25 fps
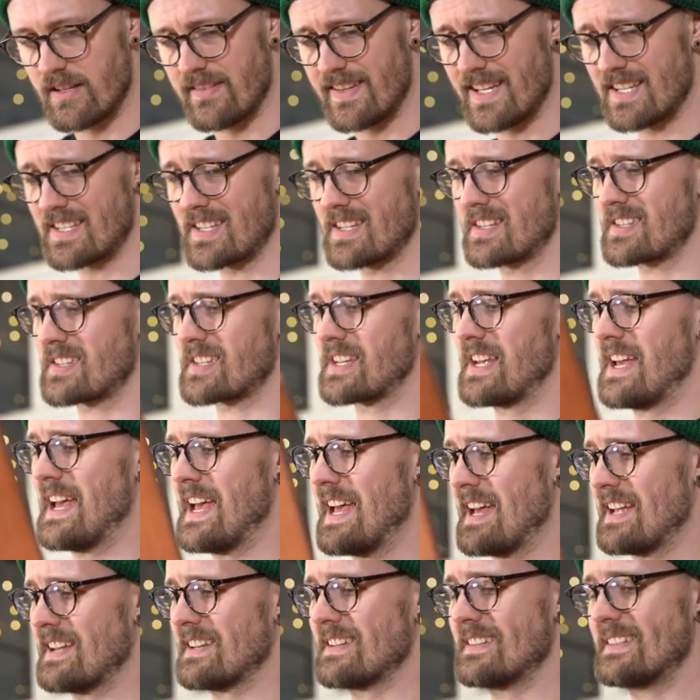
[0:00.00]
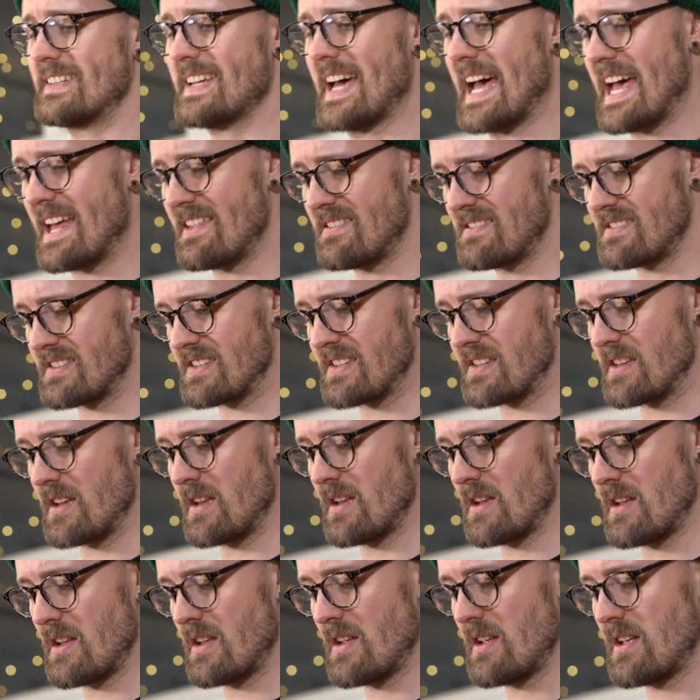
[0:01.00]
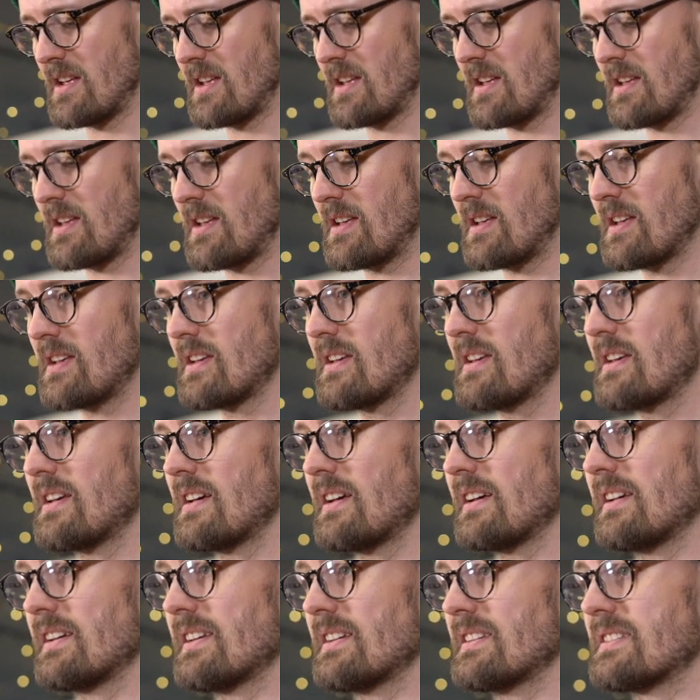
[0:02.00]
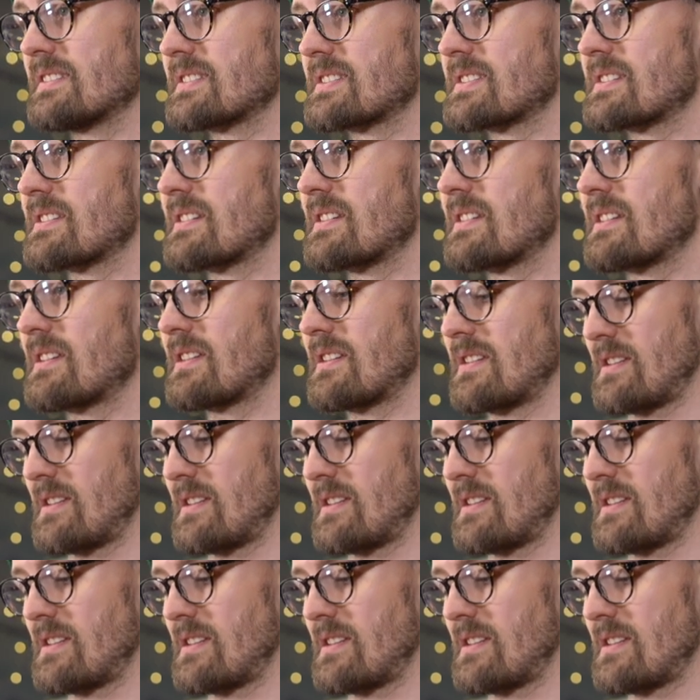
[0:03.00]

This is dense. It is